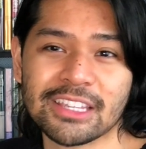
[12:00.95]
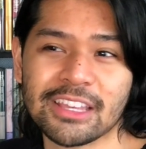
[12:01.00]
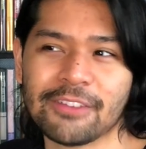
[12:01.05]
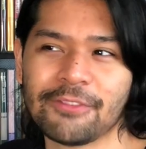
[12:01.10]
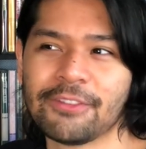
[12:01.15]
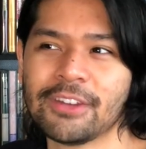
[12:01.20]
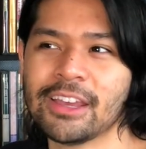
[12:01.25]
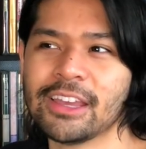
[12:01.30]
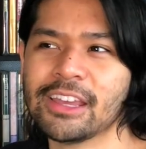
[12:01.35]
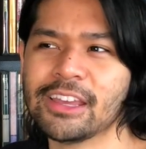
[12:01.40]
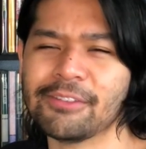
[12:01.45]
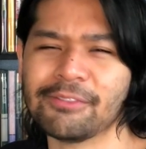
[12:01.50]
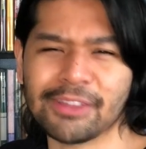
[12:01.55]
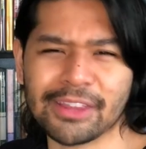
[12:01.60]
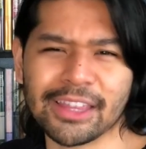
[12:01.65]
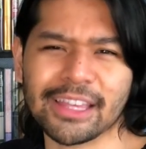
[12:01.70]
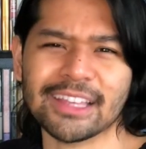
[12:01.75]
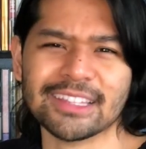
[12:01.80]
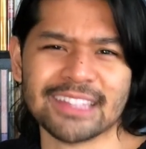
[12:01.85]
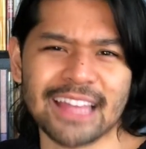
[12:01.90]
if it
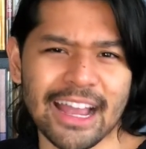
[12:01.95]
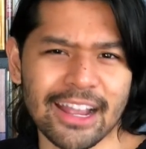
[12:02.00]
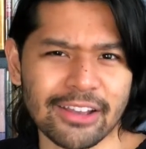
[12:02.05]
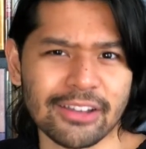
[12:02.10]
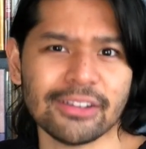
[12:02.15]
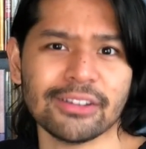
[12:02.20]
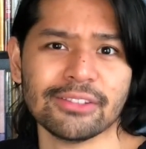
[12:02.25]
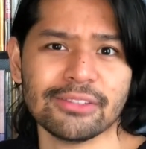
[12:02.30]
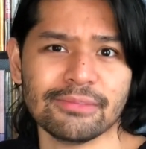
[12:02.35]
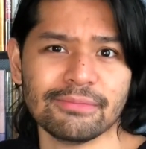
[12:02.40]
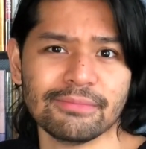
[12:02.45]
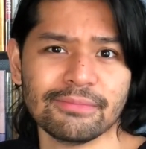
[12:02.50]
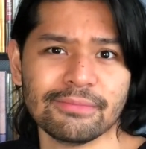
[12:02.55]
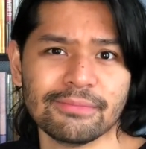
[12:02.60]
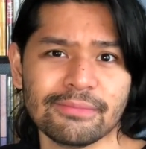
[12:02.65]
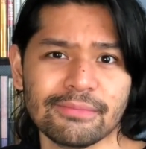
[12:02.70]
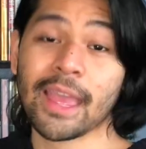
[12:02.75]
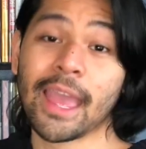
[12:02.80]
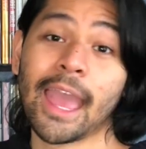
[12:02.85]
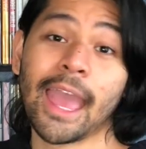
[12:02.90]
really is that good.
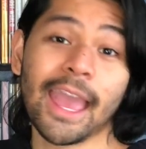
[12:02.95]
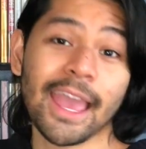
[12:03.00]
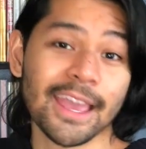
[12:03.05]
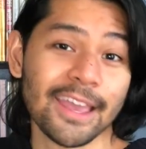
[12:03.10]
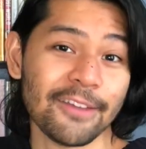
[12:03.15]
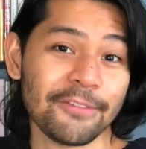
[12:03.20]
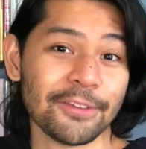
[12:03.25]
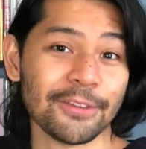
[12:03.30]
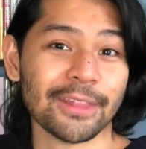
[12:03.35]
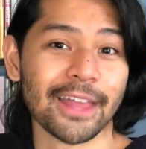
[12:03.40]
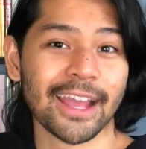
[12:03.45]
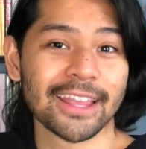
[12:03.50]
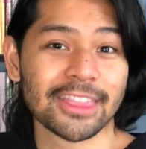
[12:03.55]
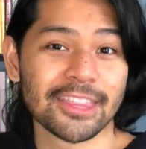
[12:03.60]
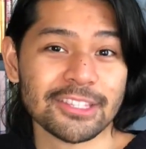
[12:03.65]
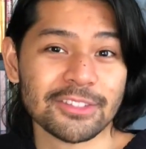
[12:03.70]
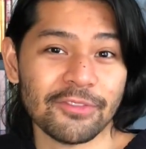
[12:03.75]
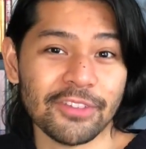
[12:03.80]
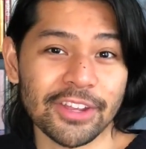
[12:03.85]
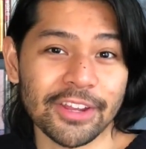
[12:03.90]
Hey, if you like
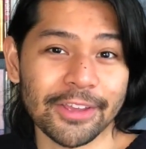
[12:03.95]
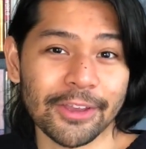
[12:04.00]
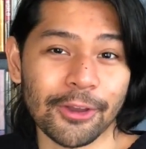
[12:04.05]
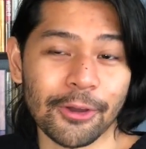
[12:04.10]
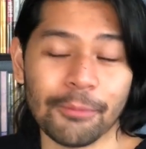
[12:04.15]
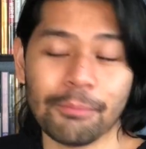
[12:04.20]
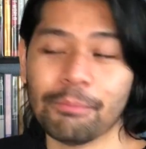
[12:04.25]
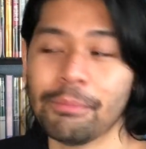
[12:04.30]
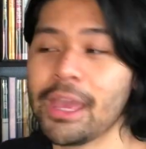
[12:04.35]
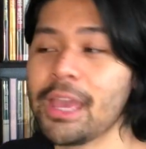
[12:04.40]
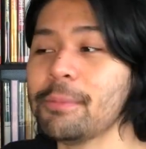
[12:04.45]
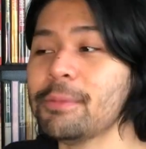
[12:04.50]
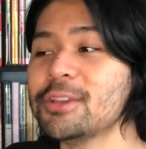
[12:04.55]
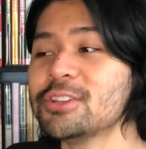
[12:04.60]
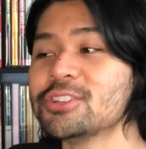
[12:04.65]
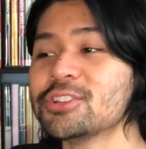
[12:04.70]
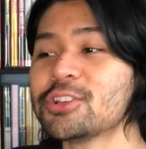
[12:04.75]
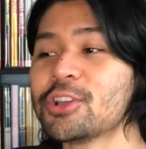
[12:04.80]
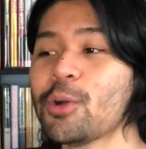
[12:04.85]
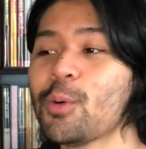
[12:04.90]
this video, maybe you
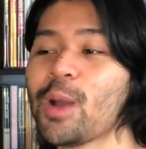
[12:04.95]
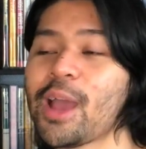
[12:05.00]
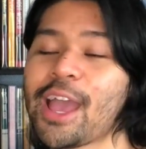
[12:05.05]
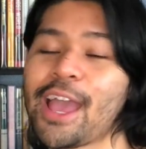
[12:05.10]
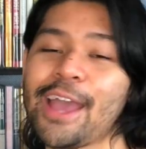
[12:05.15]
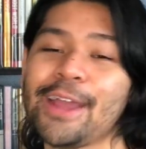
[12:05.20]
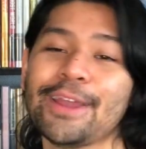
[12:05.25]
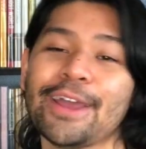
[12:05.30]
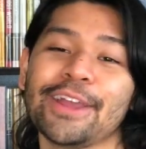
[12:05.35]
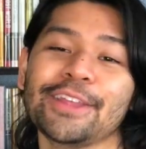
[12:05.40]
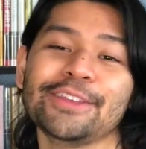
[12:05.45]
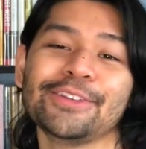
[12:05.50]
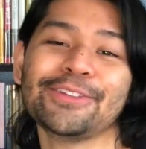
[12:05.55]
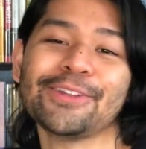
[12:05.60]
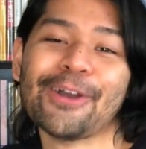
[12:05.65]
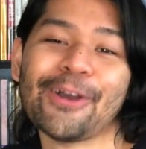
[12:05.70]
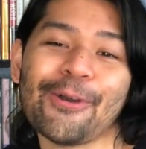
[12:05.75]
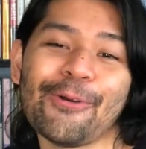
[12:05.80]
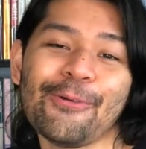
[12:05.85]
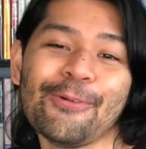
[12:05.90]
should go ahead and, you
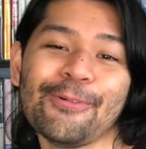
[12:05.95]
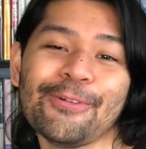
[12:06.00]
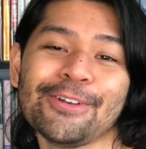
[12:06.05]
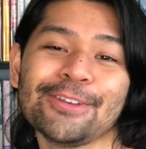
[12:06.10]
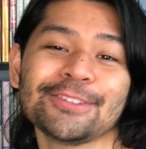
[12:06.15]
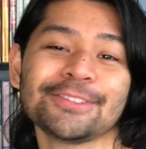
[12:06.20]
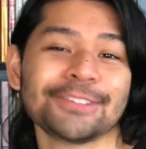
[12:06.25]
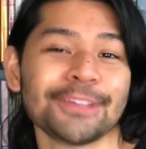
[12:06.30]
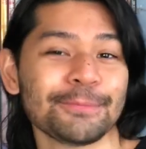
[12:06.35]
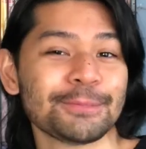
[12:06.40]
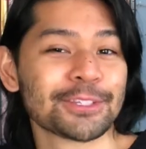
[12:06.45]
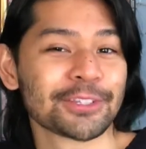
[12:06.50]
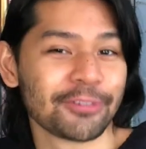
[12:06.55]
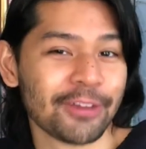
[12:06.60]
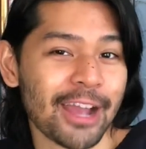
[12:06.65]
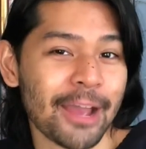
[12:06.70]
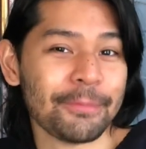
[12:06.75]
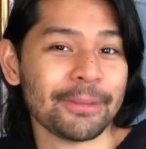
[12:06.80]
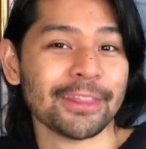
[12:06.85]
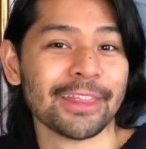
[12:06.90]
know,
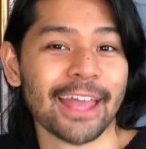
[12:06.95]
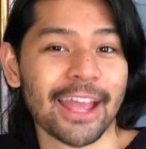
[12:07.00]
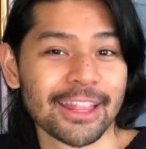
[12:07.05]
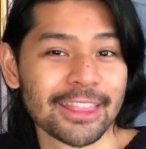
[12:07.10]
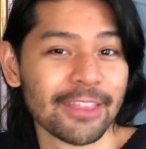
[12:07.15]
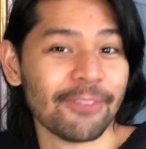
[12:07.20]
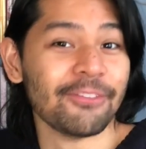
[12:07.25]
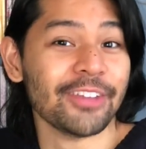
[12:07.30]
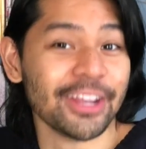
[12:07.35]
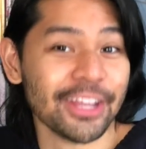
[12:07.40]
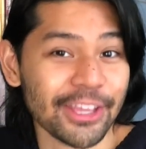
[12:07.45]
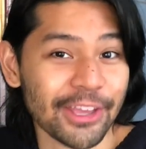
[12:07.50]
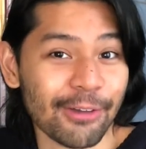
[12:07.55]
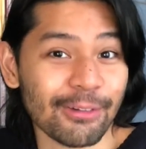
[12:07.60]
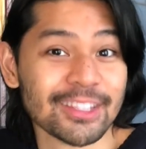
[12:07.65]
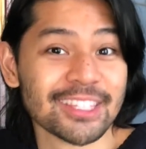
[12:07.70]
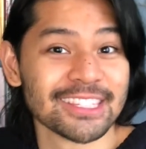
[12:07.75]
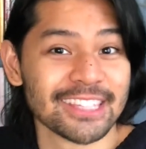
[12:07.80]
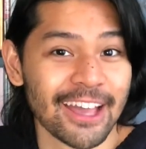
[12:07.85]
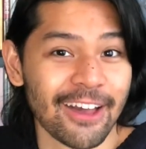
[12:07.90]
subscribe and like the video
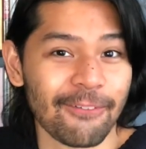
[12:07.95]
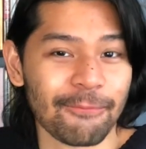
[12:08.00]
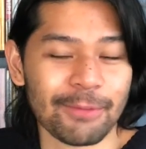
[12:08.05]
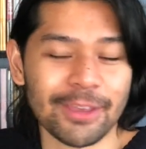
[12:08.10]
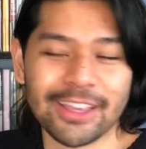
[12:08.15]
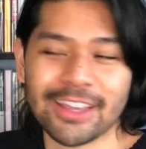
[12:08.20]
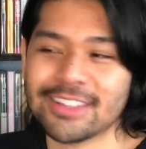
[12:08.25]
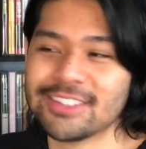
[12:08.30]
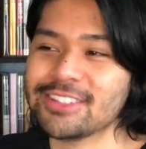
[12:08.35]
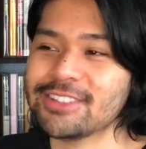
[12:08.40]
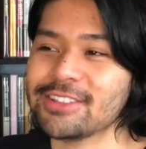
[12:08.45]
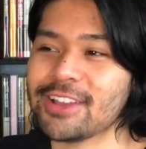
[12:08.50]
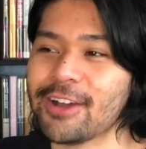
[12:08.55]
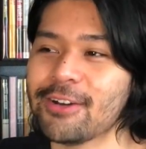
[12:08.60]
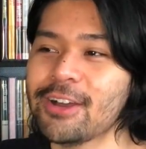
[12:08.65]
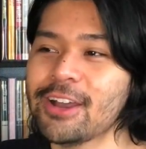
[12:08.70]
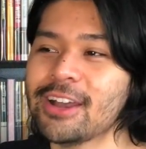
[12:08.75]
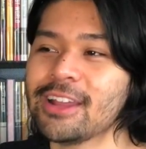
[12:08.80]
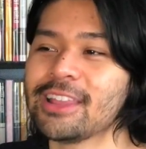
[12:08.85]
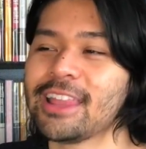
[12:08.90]
itself, because, you
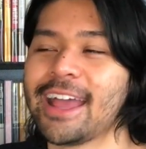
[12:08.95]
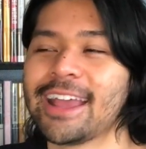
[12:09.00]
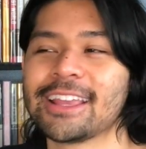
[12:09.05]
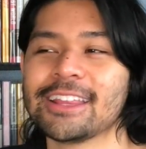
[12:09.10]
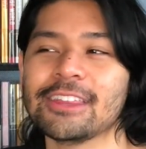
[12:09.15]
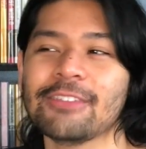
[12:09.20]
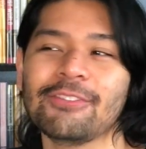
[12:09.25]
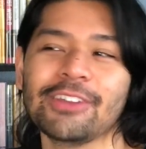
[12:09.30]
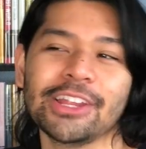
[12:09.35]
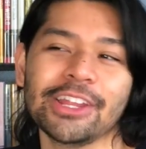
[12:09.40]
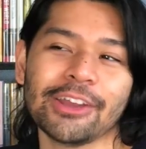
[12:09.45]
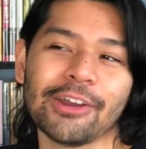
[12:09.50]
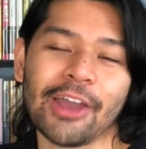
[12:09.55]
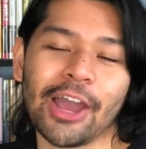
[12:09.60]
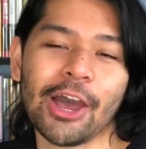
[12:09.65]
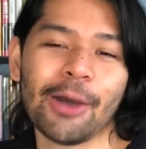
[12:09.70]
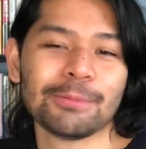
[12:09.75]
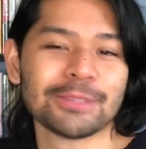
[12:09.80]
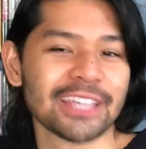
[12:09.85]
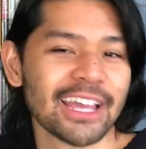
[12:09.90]
know, liking the video
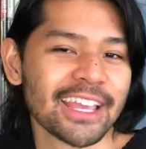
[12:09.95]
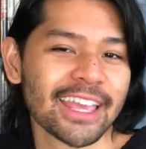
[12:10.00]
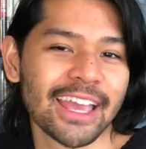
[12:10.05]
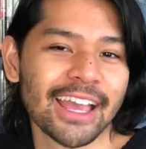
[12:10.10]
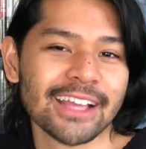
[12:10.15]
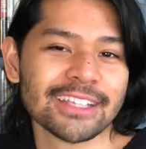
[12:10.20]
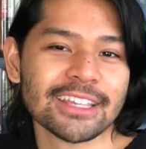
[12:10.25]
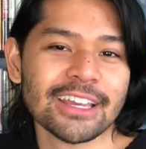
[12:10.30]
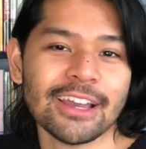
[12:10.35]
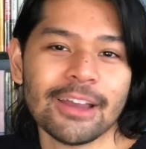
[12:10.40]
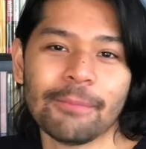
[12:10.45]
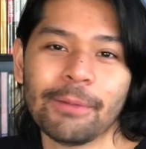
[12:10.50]
helps, I guess.